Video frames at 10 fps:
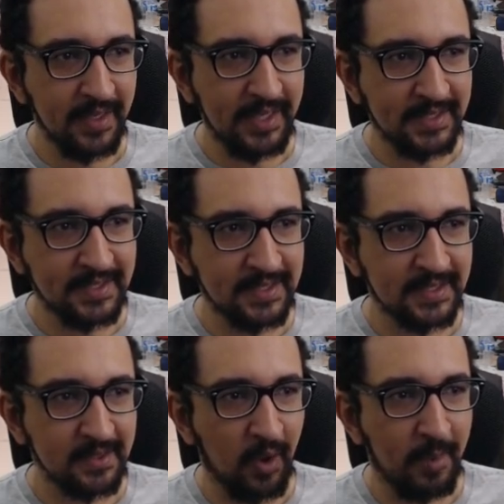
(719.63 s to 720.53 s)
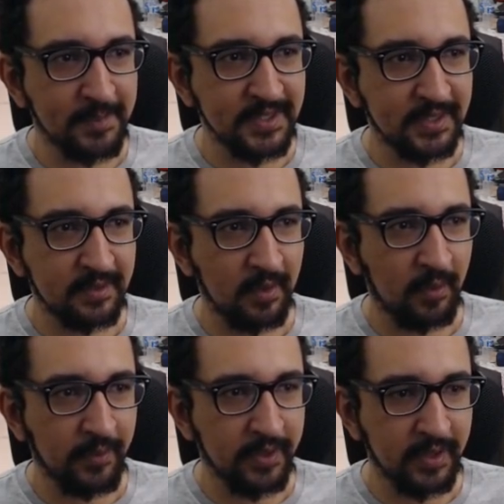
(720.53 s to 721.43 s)
its opposite
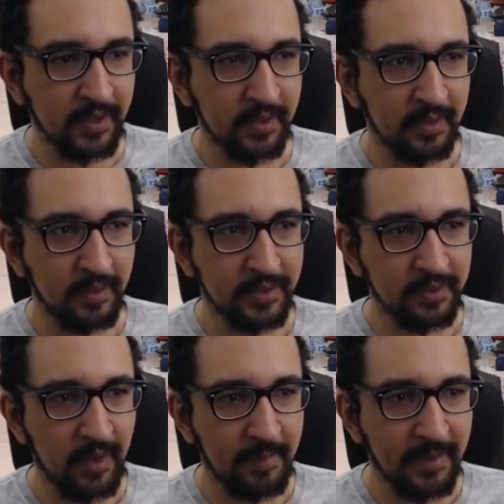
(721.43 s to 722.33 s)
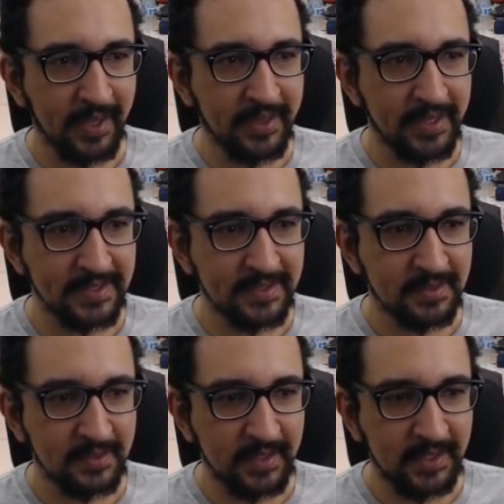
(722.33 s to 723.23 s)
on the top, like this.